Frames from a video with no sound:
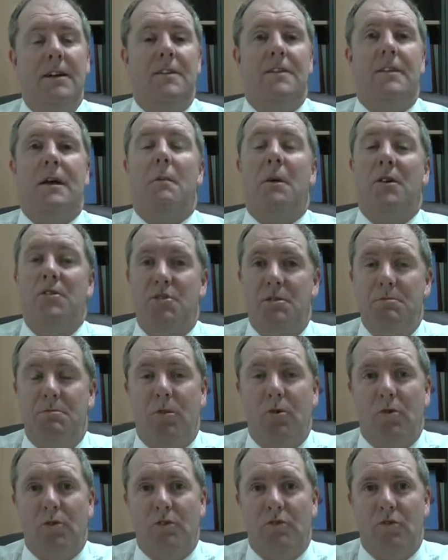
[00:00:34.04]
Now, most
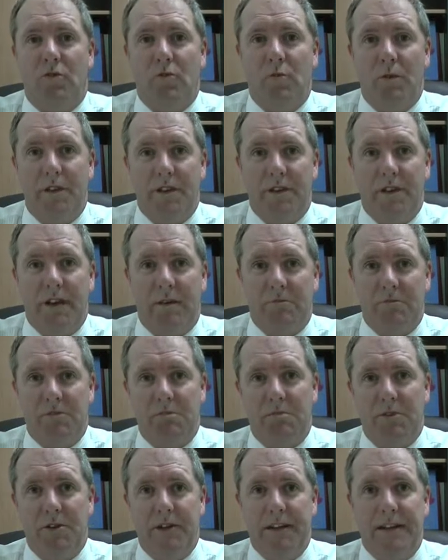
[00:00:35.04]
important of all with income
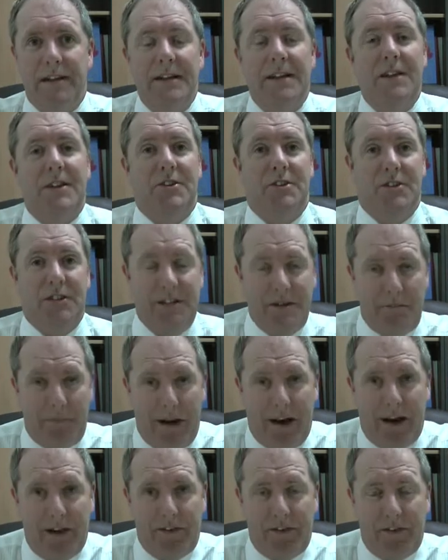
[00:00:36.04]
splitting, you need a
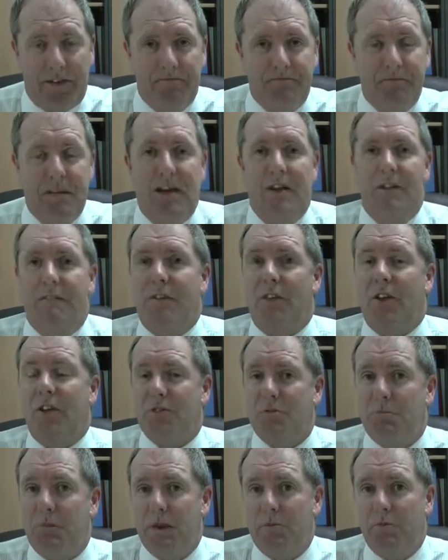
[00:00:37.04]
partner. For
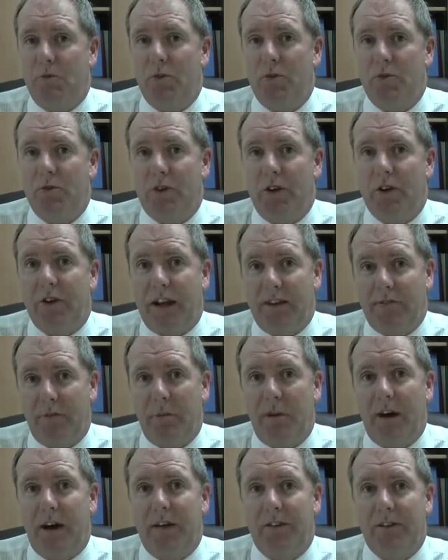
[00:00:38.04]
those people who don't have a
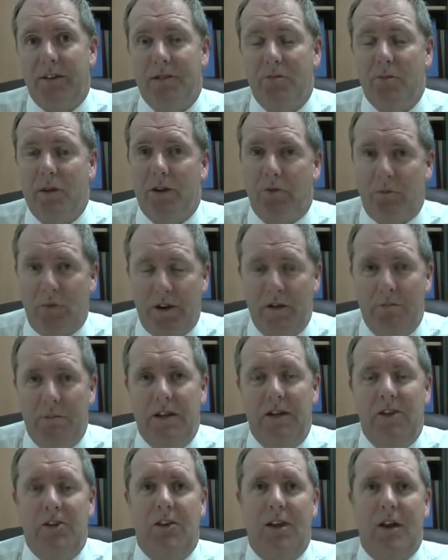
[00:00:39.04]
partner, we're not
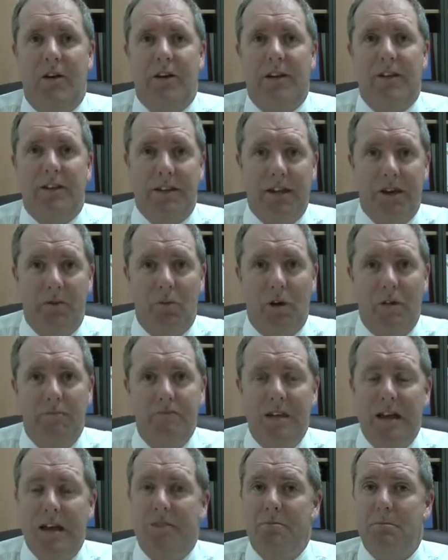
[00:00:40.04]
recommending you go out and get
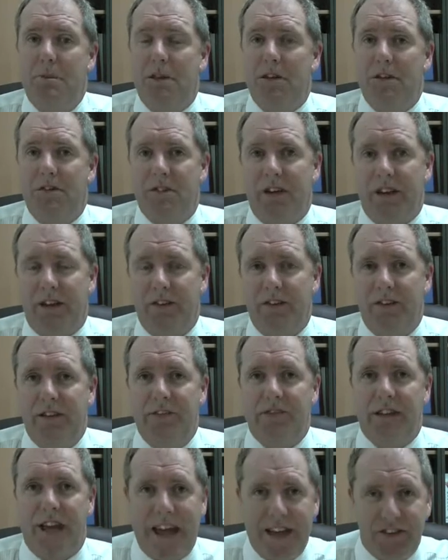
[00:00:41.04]
one because that can
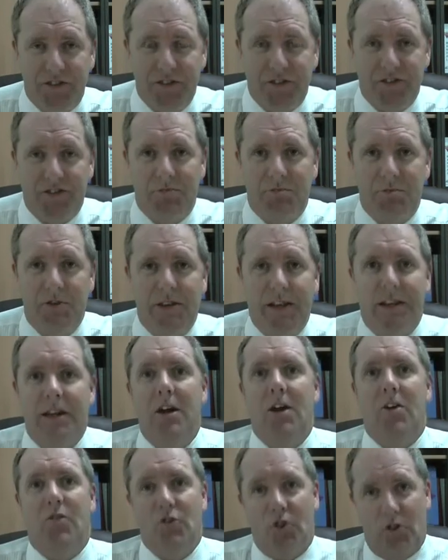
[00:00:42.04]
lead to asset splitting,
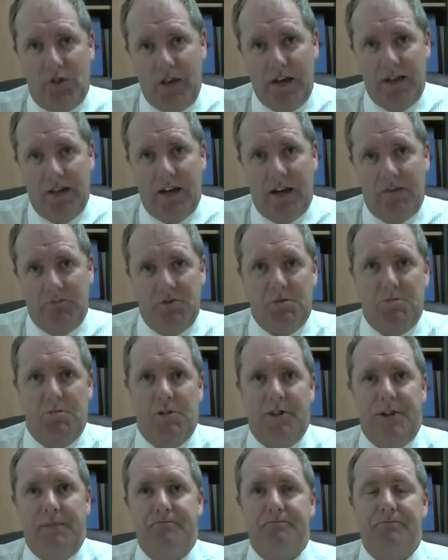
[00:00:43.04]
not income
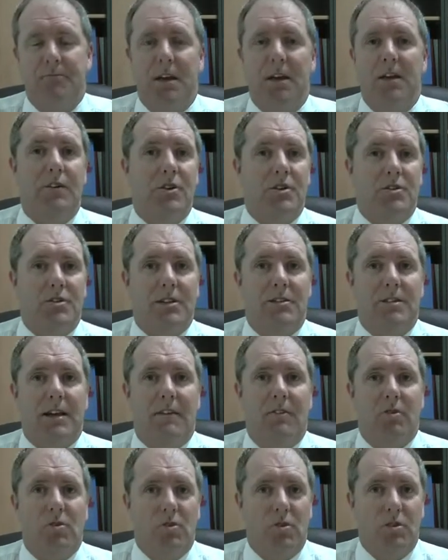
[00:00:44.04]
splitting. First, let's
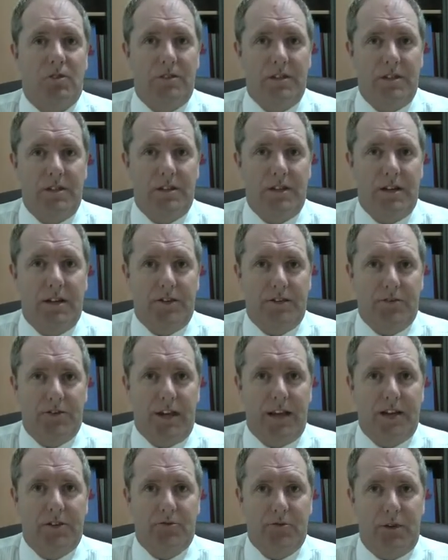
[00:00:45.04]
have a look at the
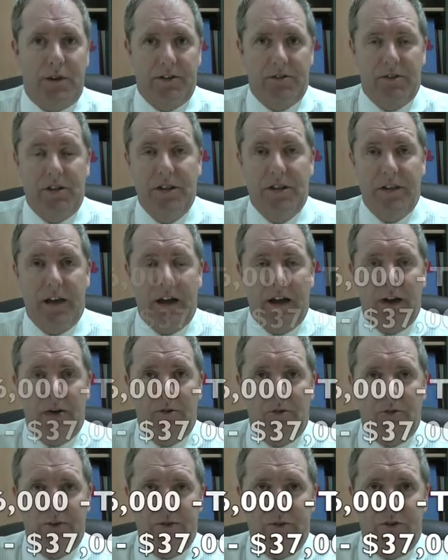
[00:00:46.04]
tax rates. Here they are
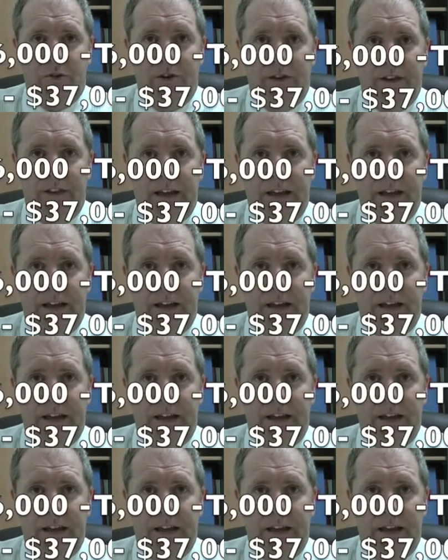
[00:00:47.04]
on the screen